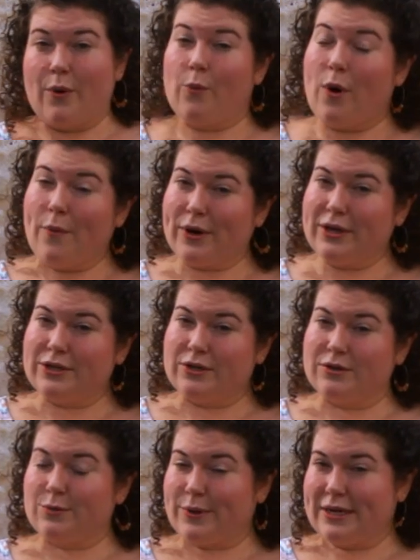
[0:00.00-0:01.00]
what we're going to do
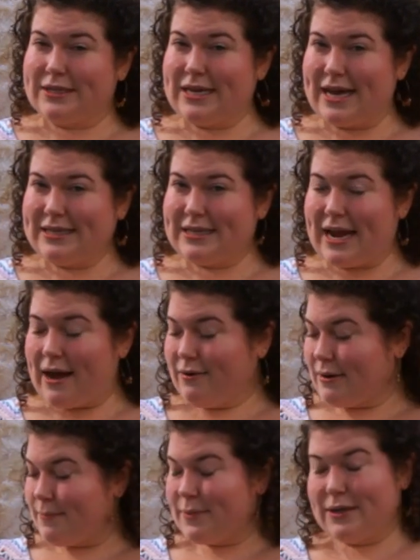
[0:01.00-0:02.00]
is we're going to test it out.
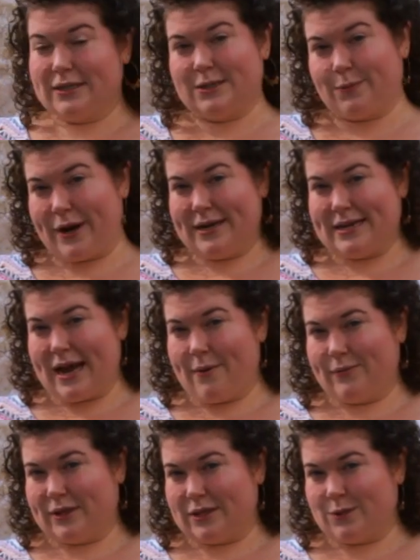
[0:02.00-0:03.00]
I'm going to spray it
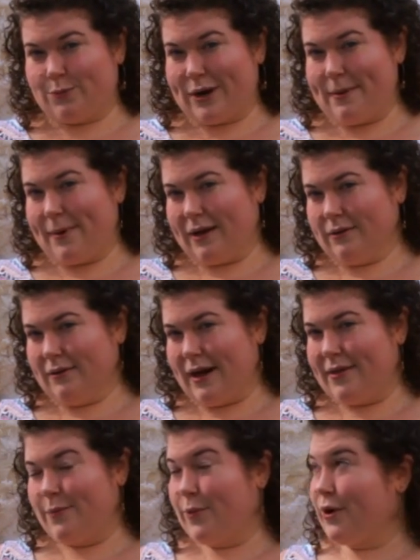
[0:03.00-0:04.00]
down with the spray bottle,
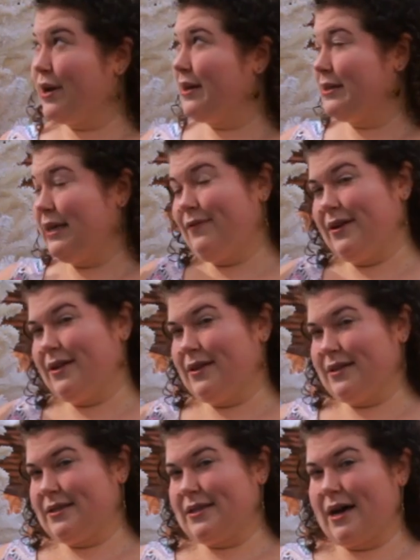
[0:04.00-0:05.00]
and then we're going to leave it in
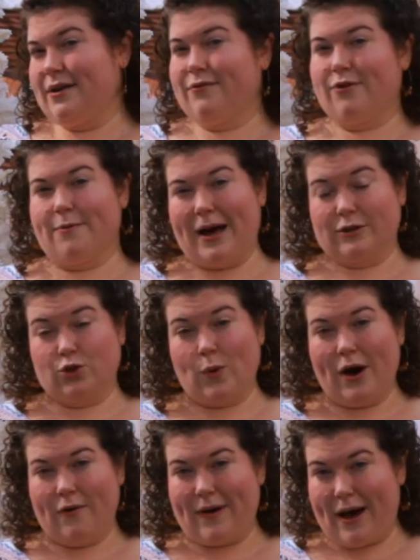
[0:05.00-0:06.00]
the sun for about
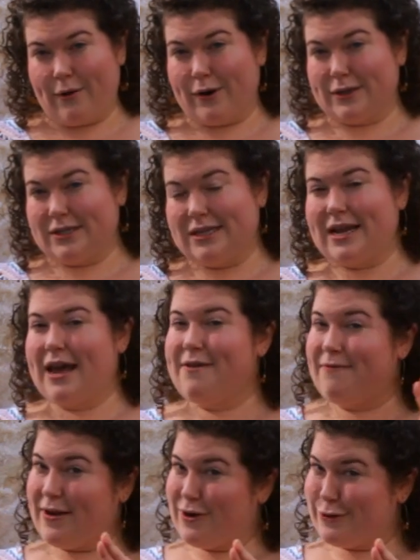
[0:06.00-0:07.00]
12 hours today.
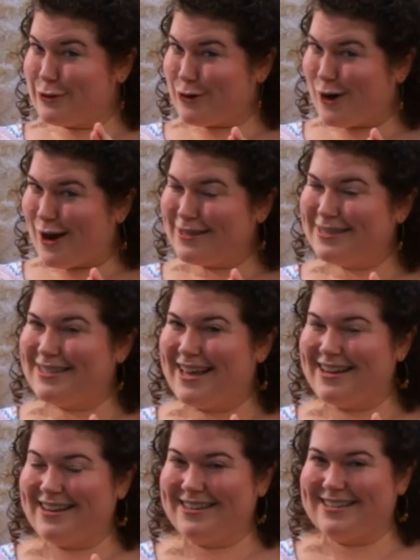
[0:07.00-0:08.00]
Fingers crossed
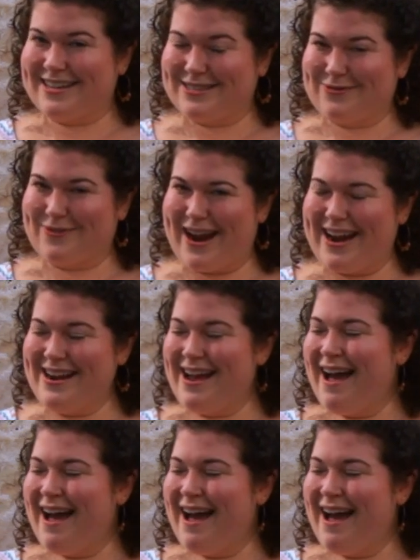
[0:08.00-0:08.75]
that it doesn't rain.